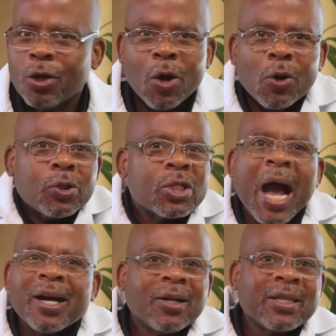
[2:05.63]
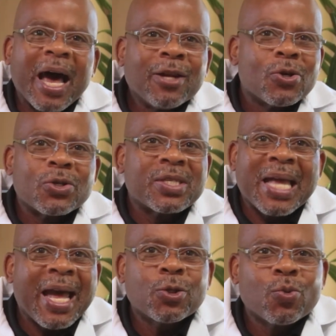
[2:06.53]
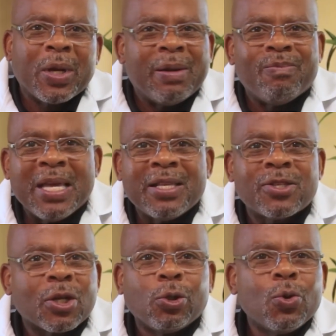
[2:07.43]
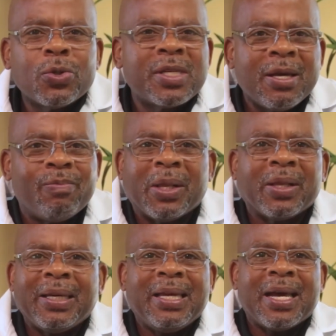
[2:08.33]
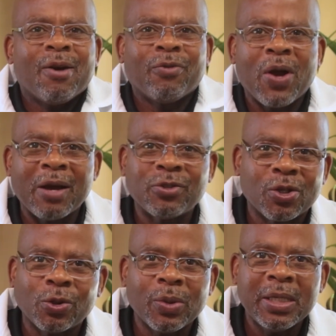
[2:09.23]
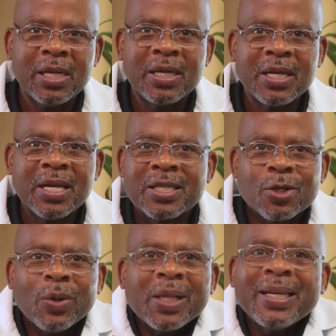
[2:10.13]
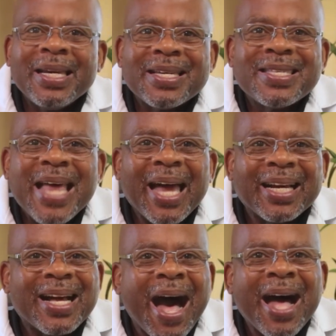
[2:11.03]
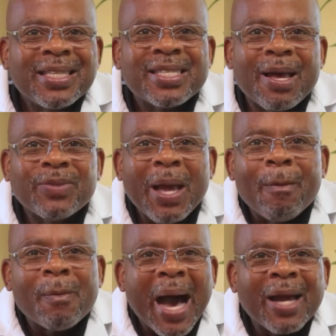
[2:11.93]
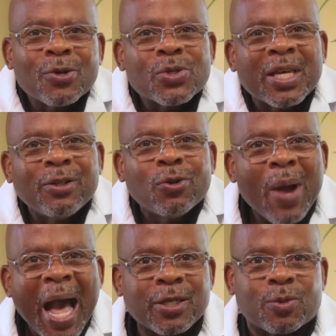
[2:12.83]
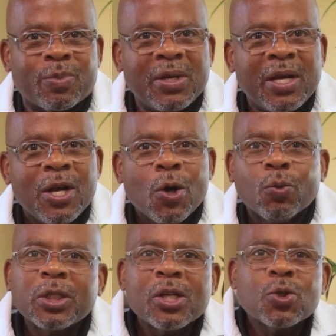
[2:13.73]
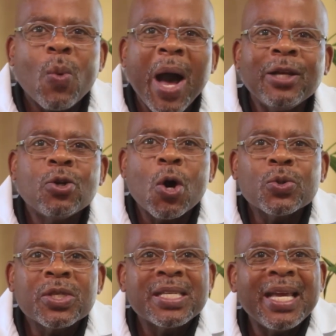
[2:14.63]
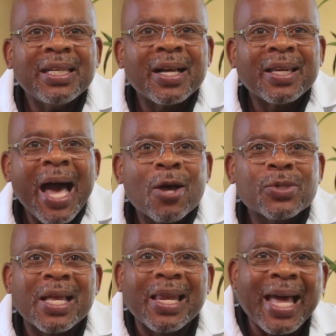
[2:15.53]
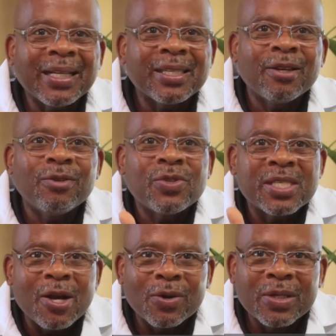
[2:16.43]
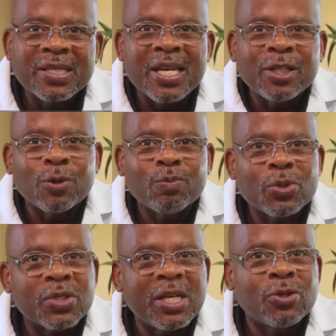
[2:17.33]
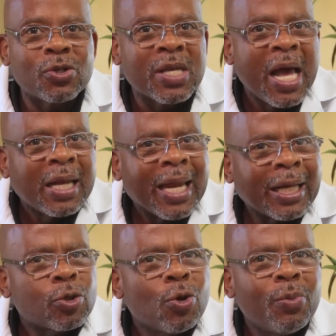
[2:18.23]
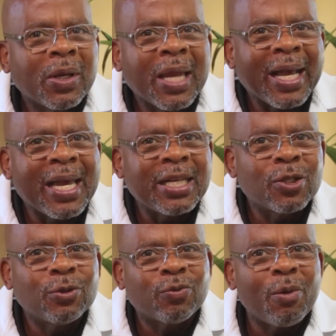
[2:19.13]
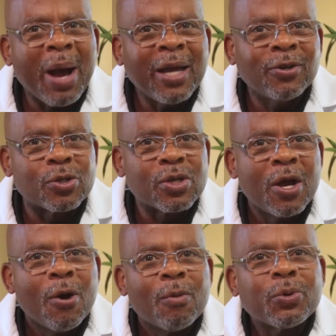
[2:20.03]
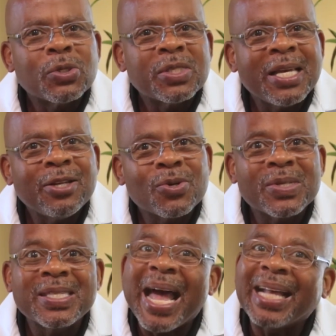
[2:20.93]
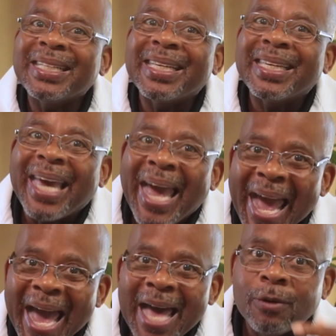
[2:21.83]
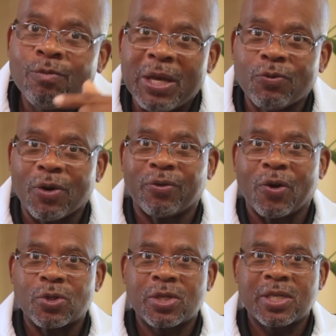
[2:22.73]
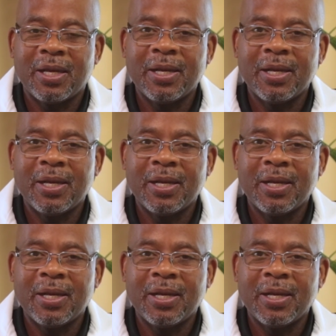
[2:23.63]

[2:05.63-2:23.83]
No child understands what it means to lose the ability to ever have children. Sterility is not a concept that minors can grasp, which is why no state allows elective sterilization procedures like tubal ligations for minors, procedures that can be reversed.